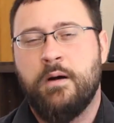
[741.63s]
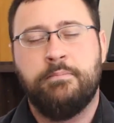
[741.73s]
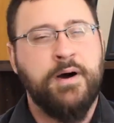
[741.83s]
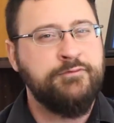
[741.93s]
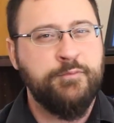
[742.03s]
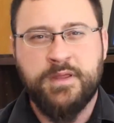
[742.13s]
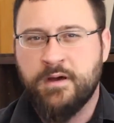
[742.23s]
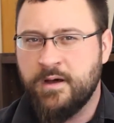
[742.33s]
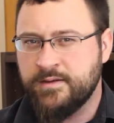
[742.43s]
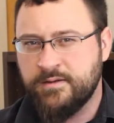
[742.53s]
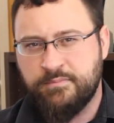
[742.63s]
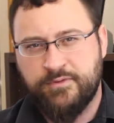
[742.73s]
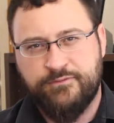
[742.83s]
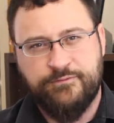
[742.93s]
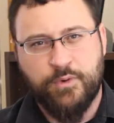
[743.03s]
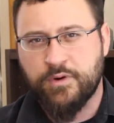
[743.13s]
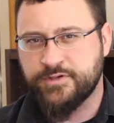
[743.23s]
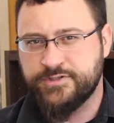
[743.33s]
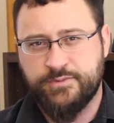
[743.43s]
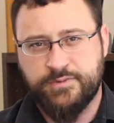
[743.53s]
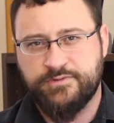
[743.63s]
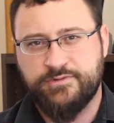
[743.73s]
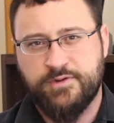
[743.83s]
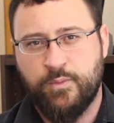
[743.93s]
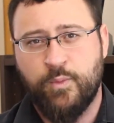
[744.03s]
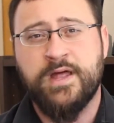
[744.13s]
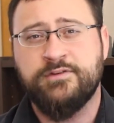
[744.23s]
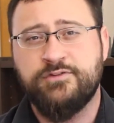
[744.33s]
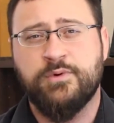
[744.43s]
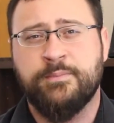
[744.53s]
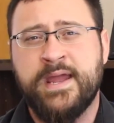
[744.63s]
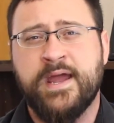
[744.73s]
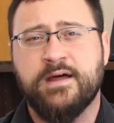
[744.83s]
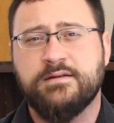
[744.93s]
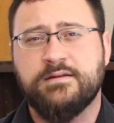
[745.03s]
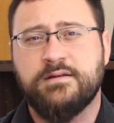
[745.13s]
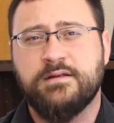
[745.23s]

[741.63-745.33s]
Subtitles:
above, beyond, and before she was wed to a man.